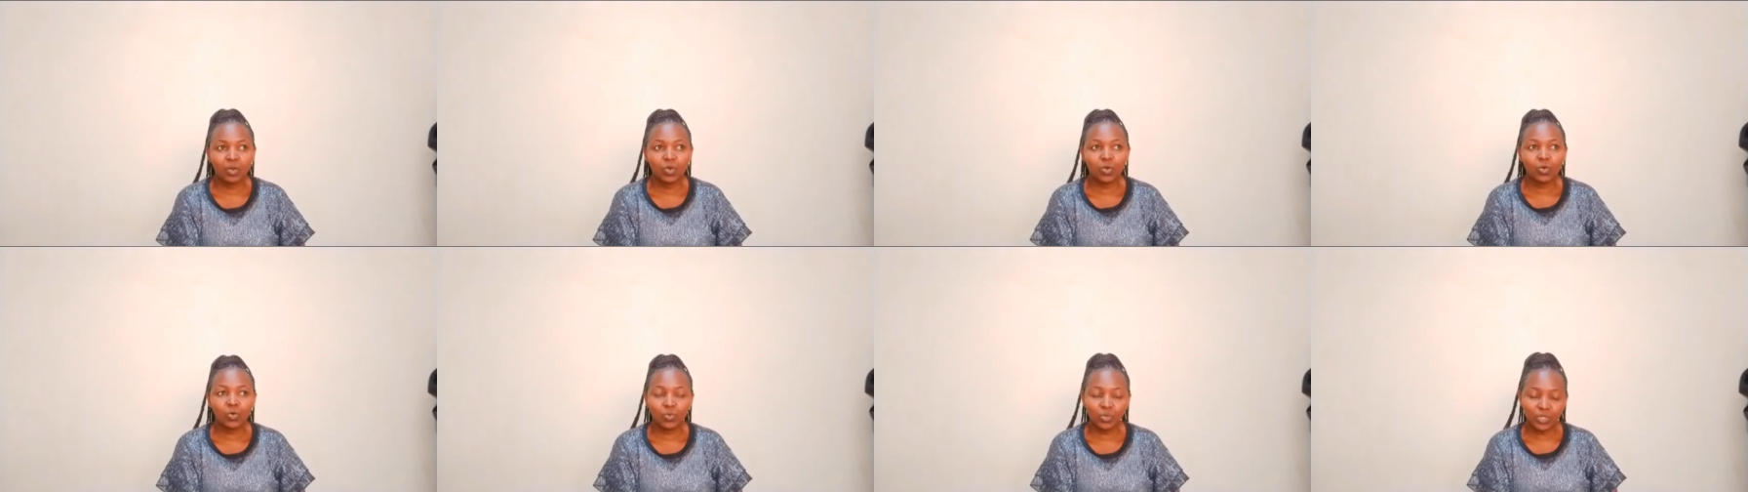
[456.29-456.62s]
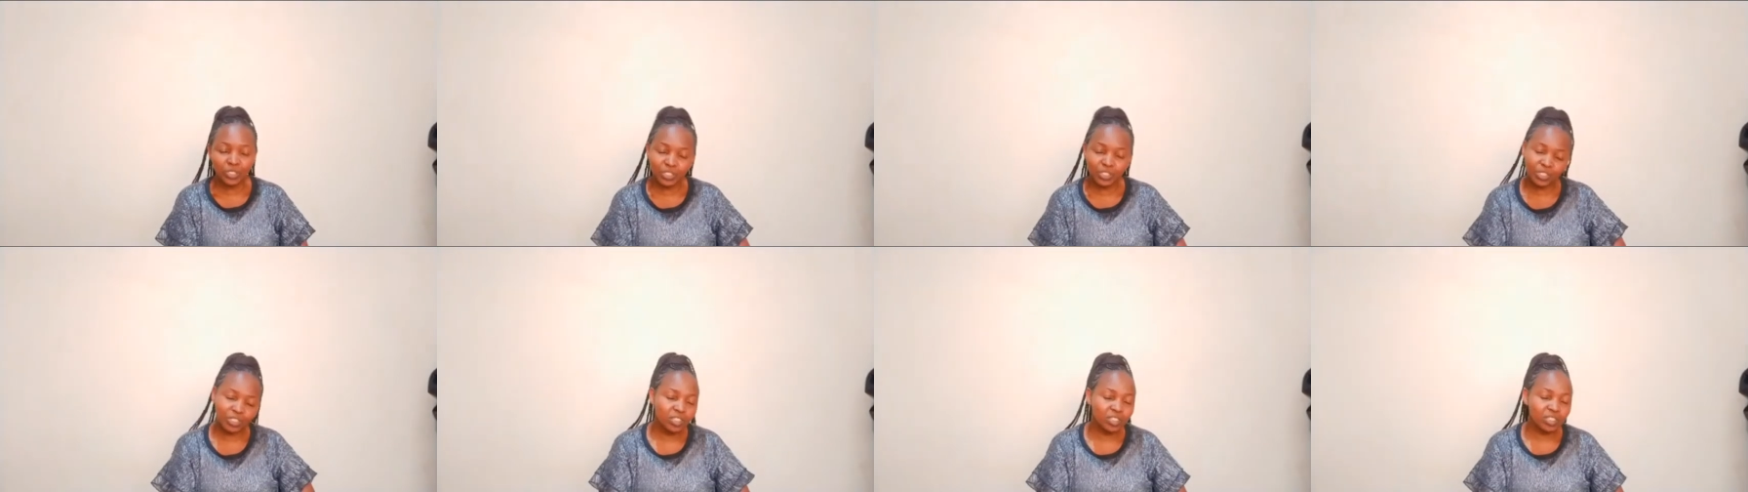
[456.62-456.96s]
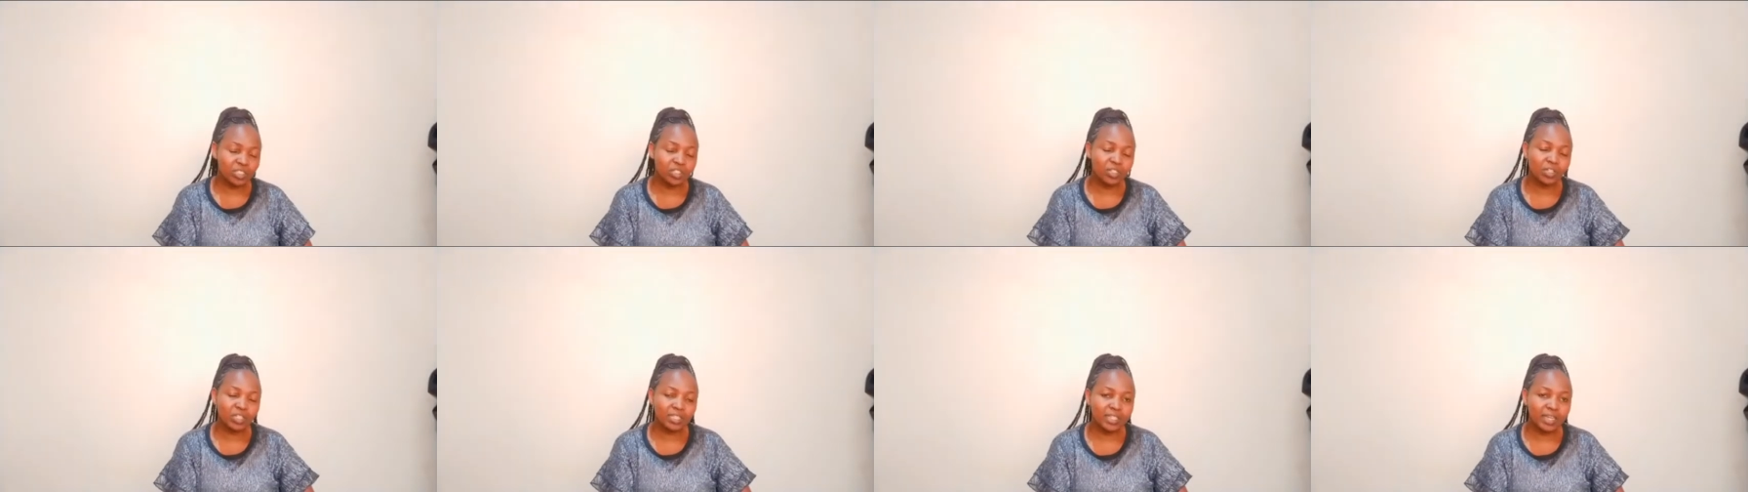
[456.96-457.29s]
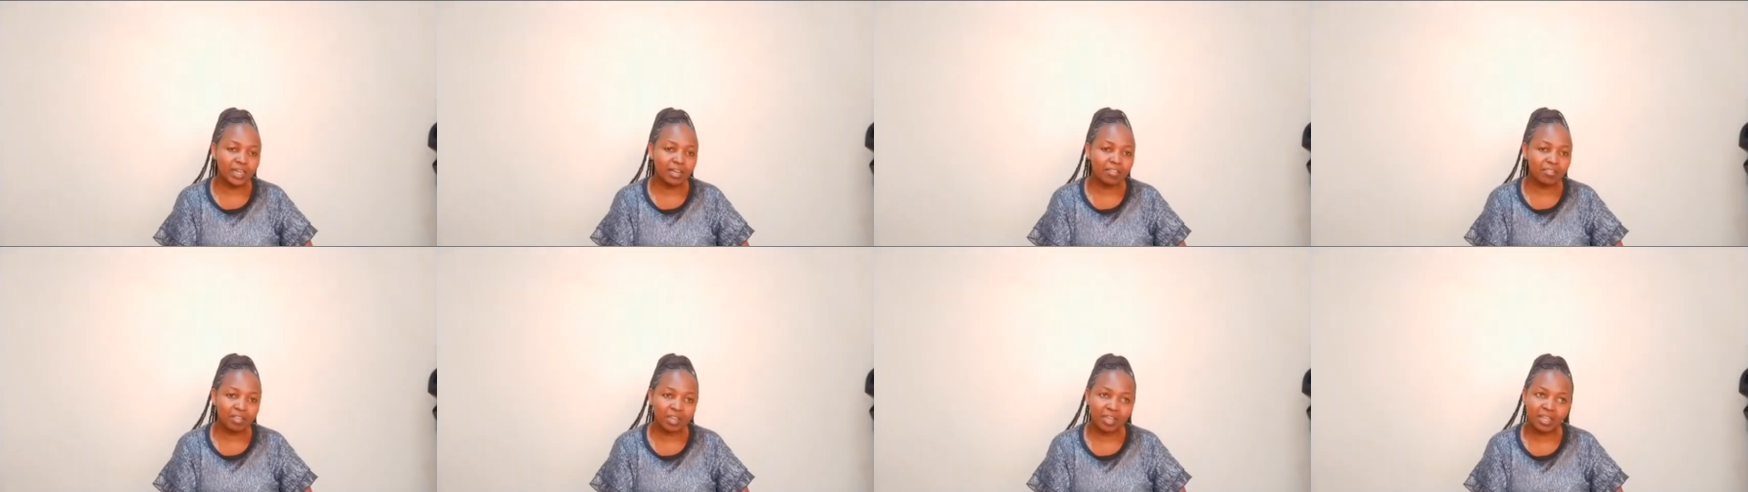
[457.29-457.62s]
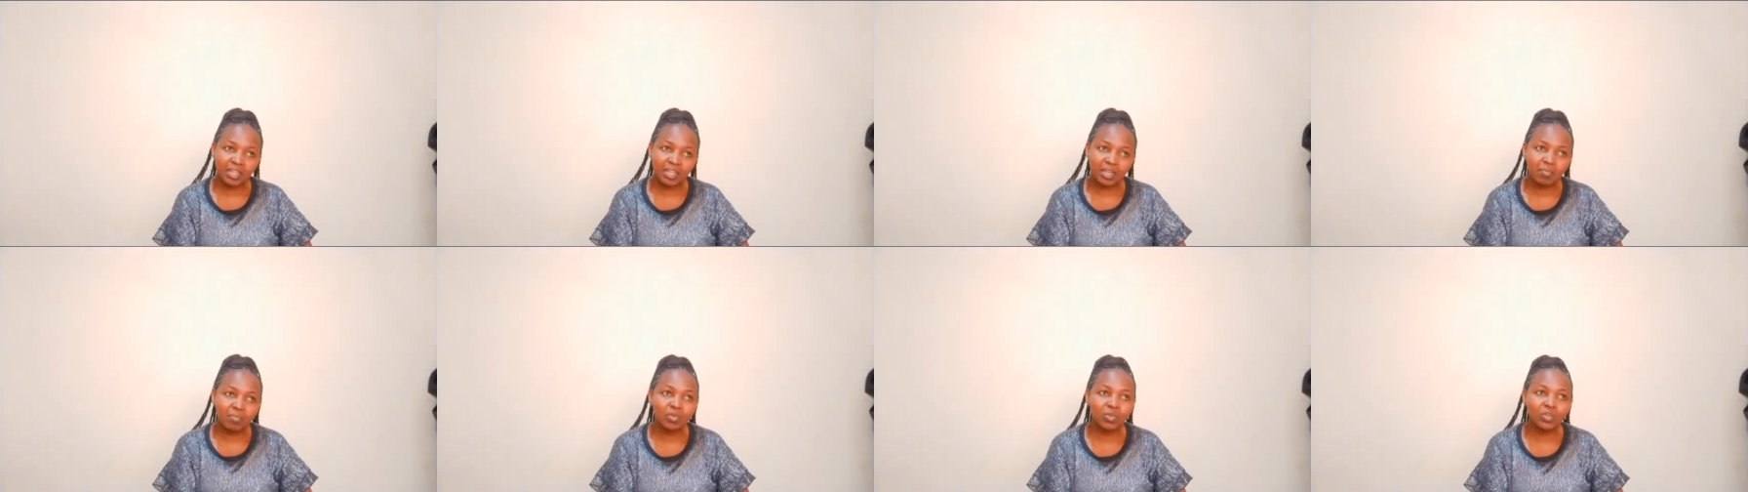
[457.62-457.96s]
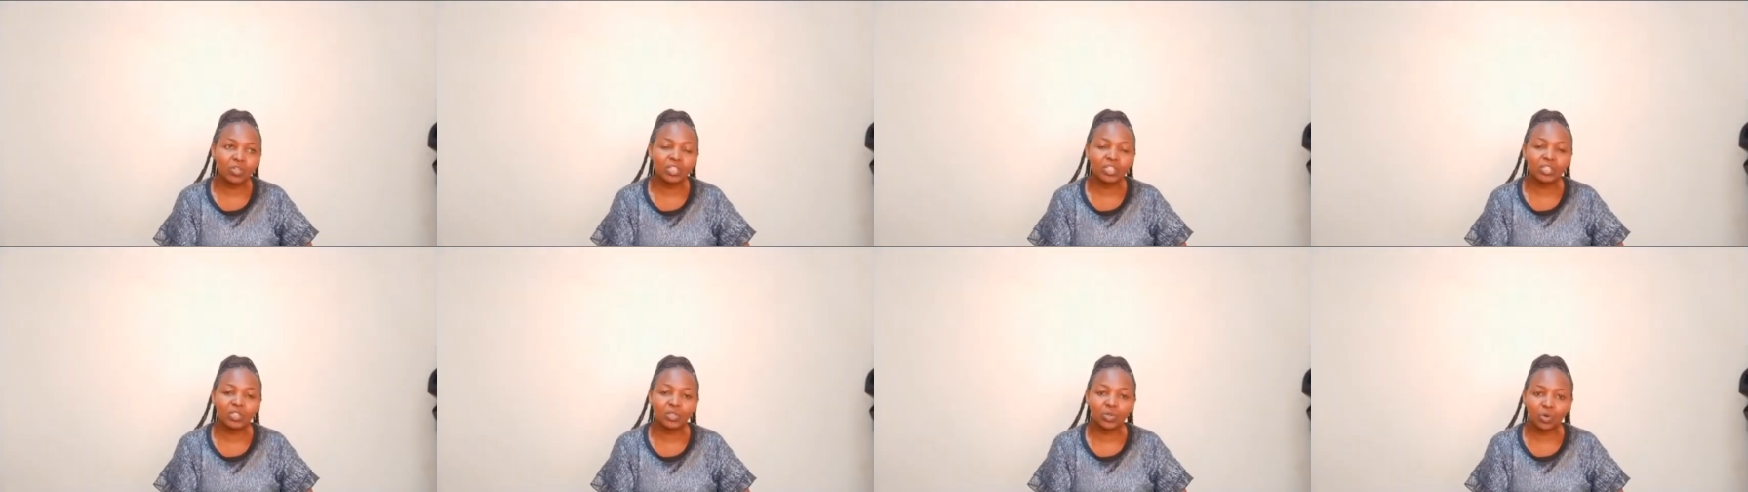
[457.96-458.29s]
which is not available
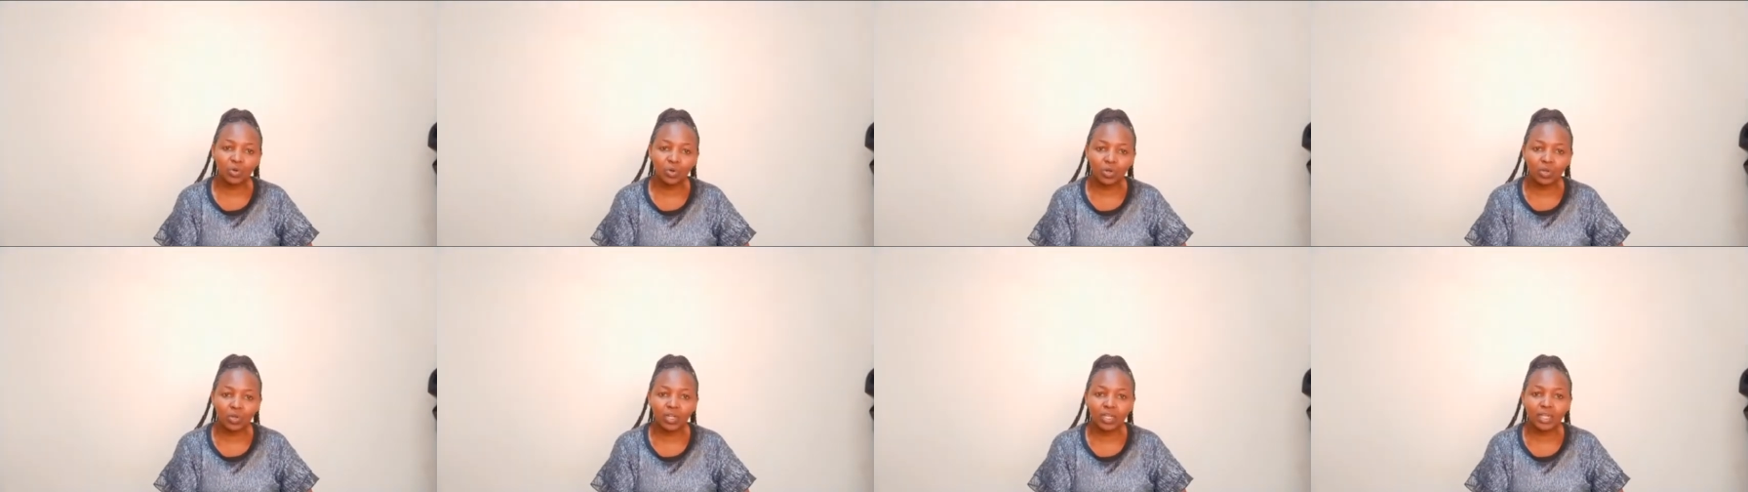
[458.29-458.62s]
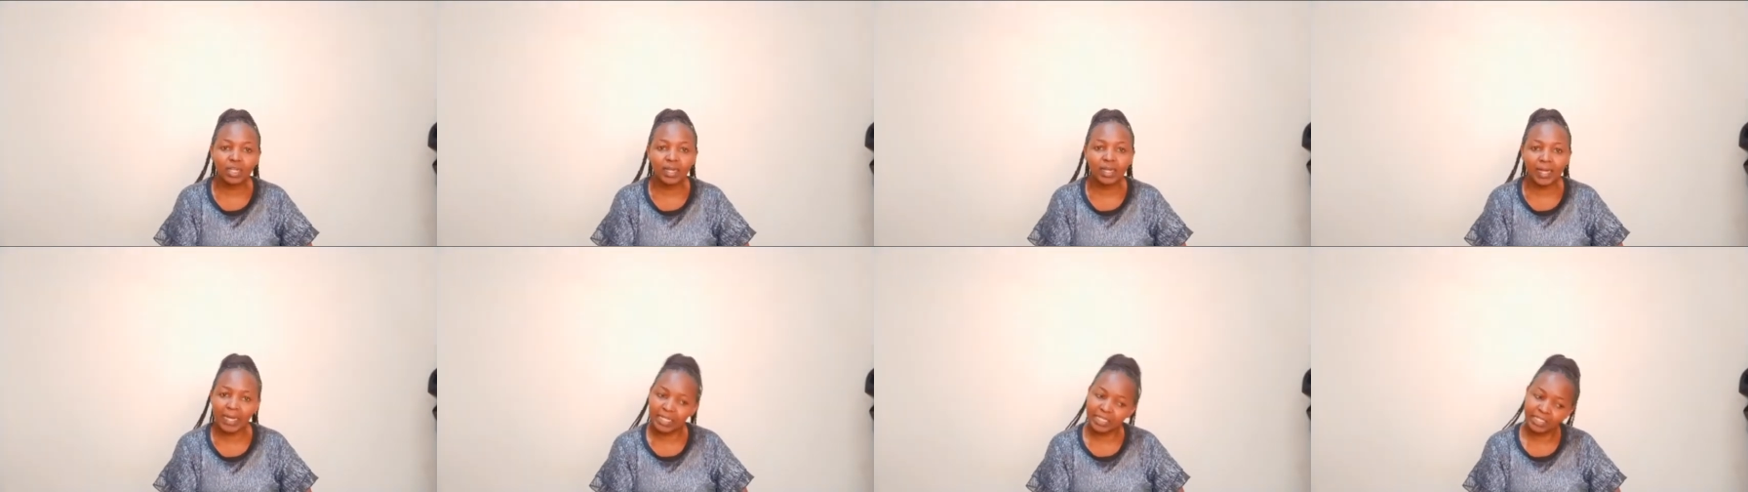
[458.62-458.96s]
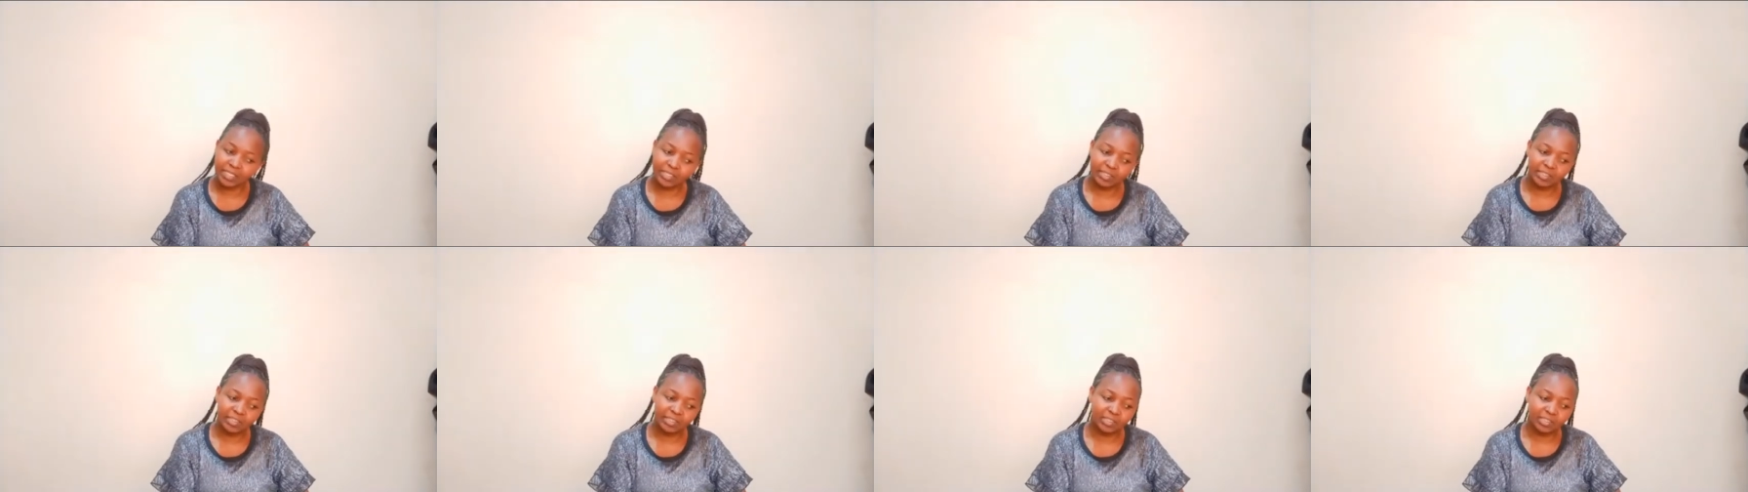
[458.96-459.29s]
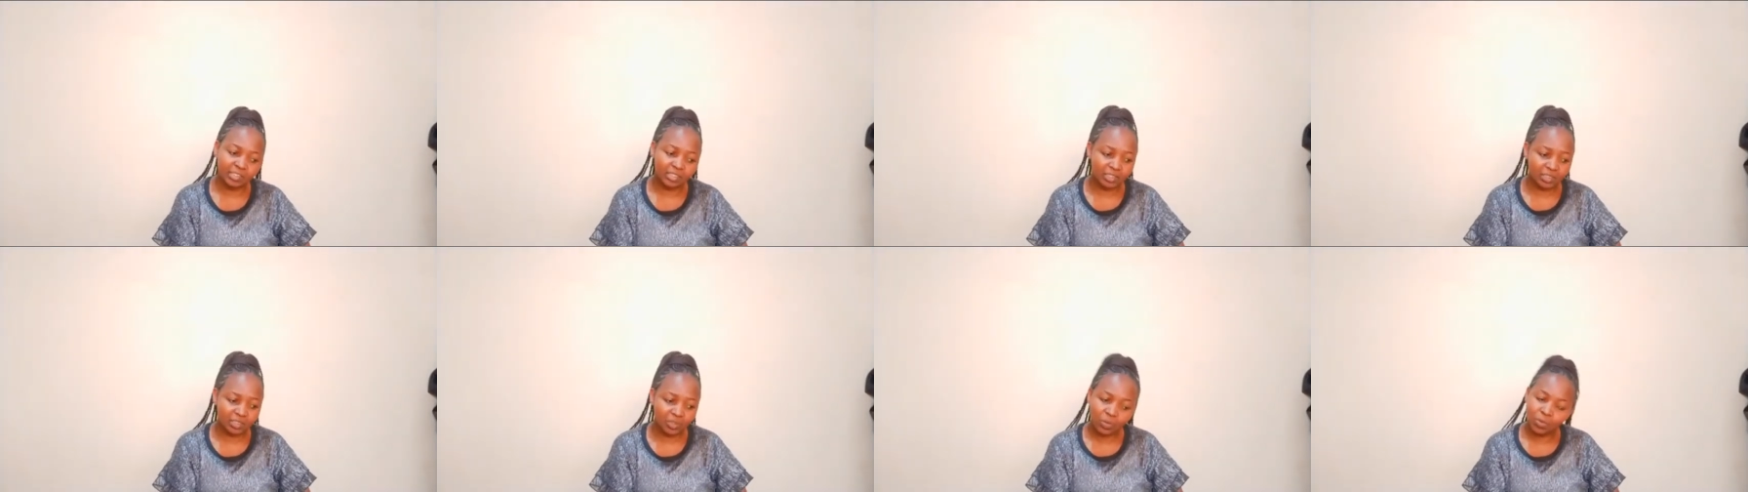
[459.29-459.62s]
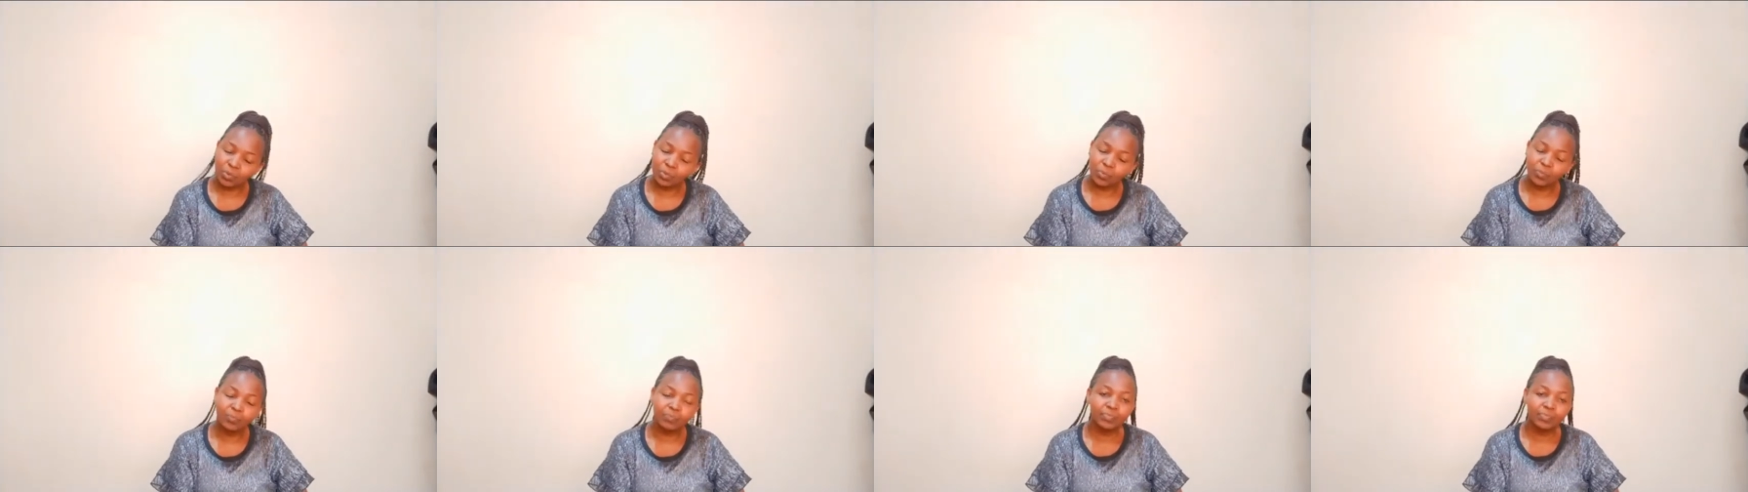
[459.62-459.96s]
in all countries. So